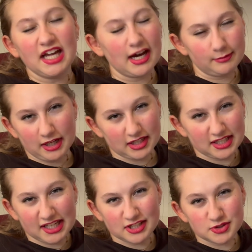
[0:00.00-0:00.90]
I'm not
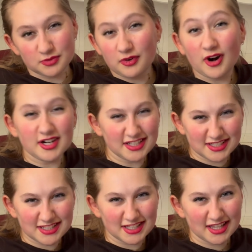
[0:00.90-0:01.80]
going to get too far
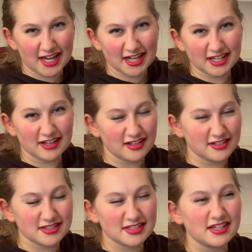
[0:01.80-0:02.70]
into that
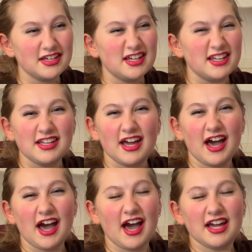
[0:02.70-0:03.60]
because
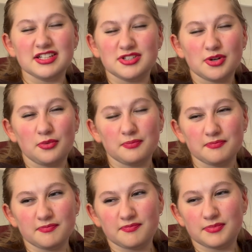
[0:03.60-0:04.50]
I don't
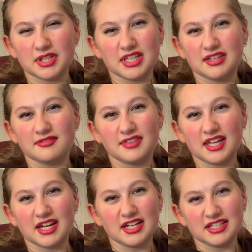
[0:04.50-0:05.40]
believe
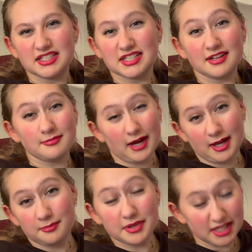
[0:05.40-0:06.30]
that I need to give my
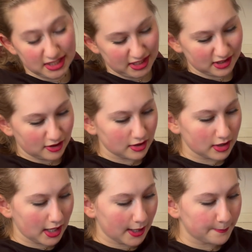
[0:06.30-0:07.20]
opinion on
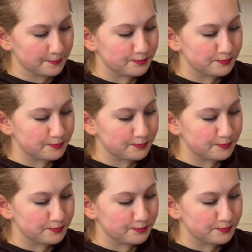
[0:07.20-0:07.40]
that.